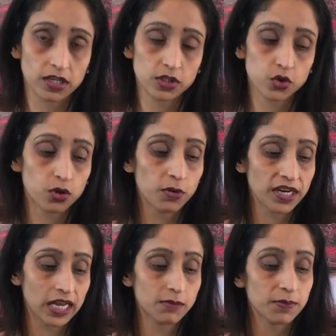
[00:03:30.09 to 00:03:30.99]
A
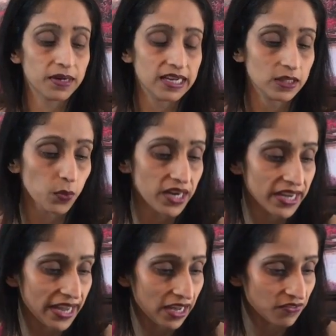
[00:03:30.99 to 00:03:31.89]
store-bought almond milk like the one I
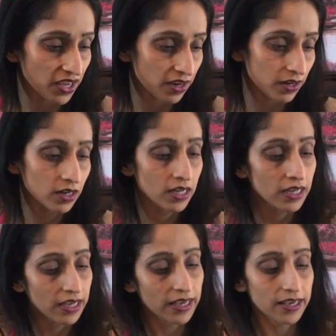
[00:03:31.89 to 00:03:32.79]
have here
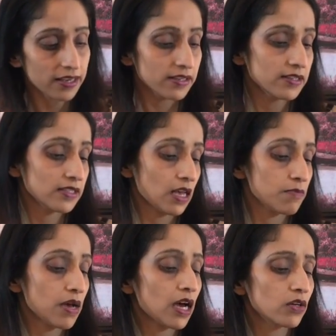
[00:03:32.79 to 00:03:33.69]
is
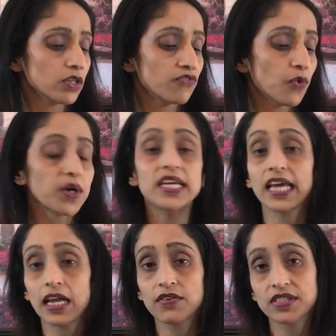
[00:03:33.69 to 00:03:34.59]
about 40
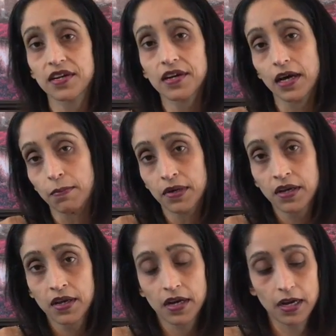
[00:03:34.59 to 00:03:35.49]
calories in a cup.
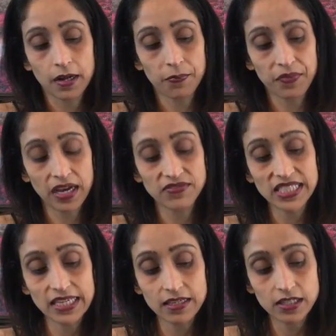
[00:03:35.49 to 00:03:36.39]
I've
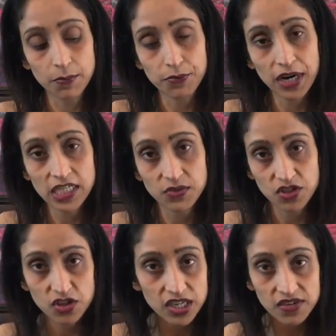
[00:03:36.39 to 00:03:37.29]
seen some brand with
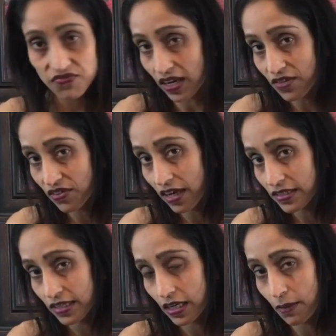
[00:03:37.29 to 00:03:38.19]
35
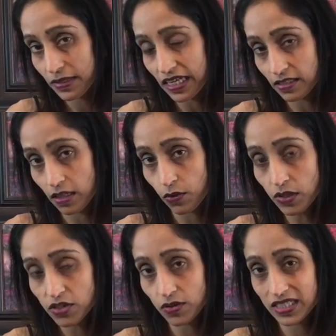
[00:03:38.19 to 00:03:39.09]
calories in a cup, but that's the
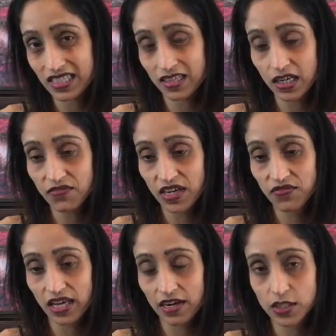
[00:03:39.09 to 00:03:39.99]
lowest. So it's a
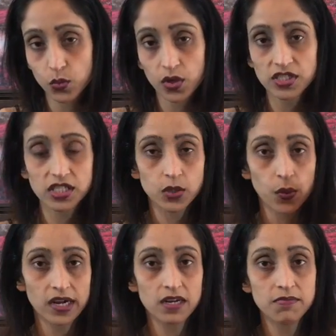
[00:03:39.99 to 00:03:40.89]
35 calories versus
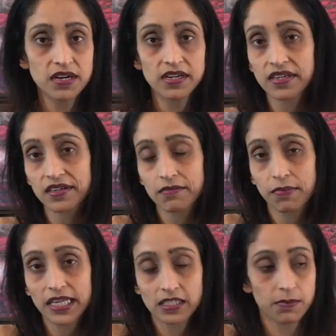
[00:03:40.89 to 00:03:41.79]
regular milk,
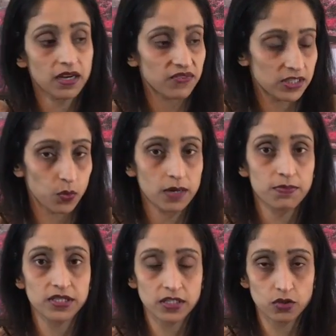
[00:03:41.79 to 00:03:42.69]
based upon if it's 1%,
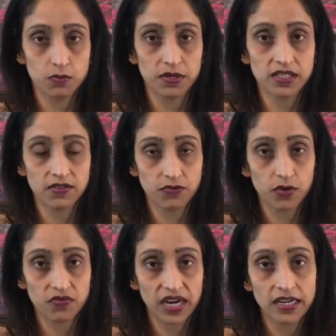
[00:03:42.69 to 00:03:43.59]
2%
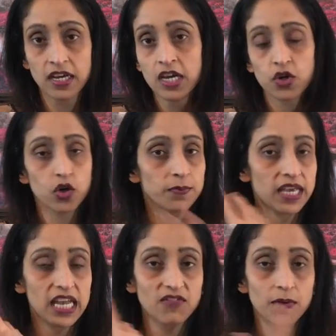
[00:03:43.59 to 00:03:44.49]
full fat, could
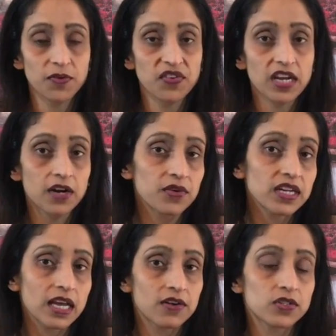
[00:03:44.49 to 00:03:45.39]
be anywhere between
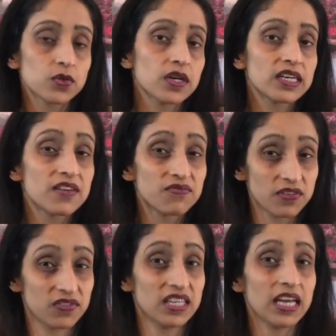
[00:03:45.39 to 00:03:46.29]
100 calories to
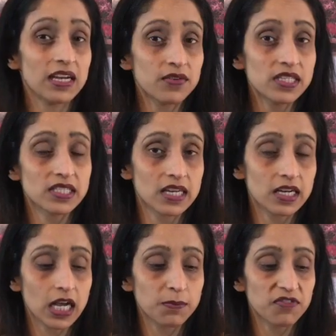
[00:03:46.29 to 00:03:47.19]
150 calories in
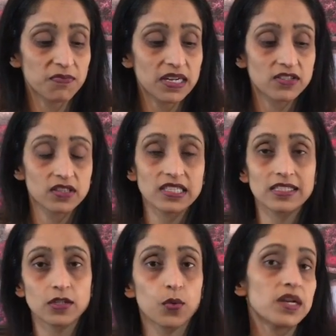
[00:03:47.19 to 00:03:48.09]
a cup of milk. So
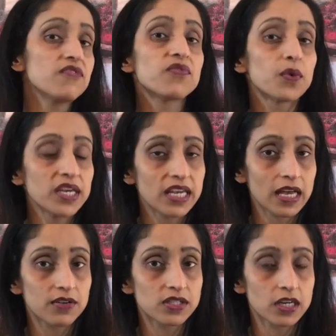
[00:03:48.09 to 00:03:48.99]
this is only 40
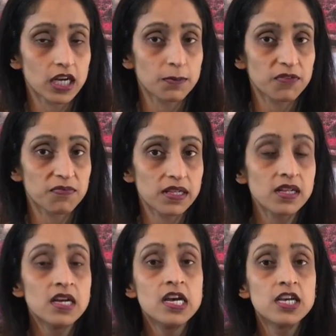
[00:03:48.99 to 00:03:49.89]
calories in a cup of milk.